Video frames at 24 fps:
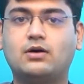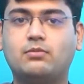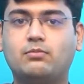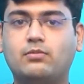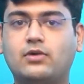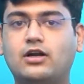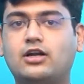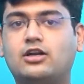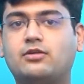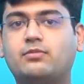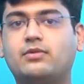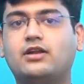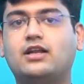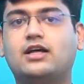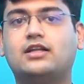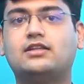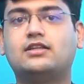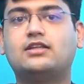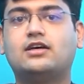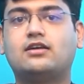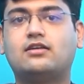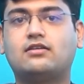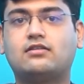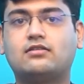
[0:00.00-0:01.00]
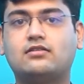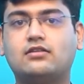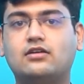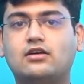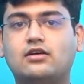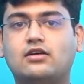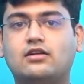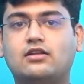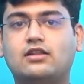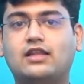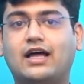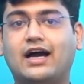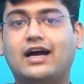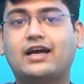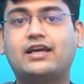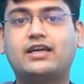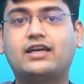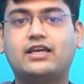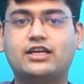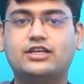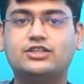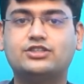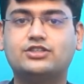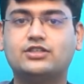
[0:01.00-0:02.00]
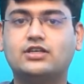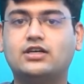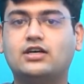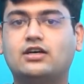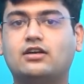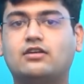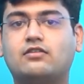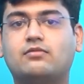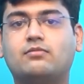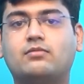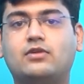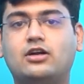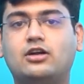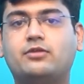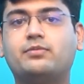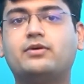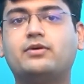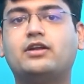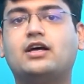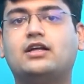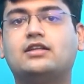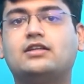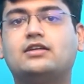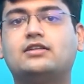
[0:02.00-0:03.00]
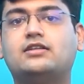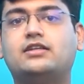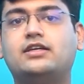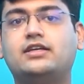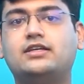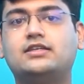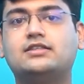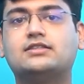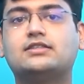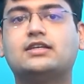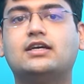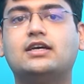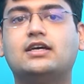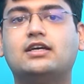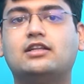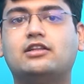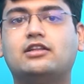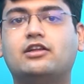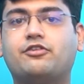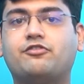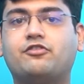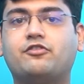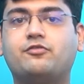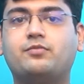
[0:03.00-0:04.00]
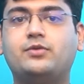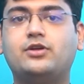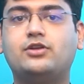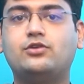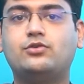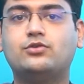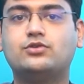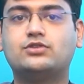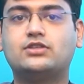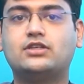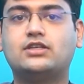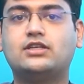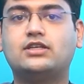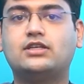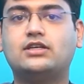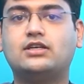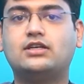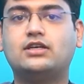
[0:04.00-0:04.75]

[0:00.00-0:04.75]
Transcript: multiple other Nag Keshar, multiple other things that we've been using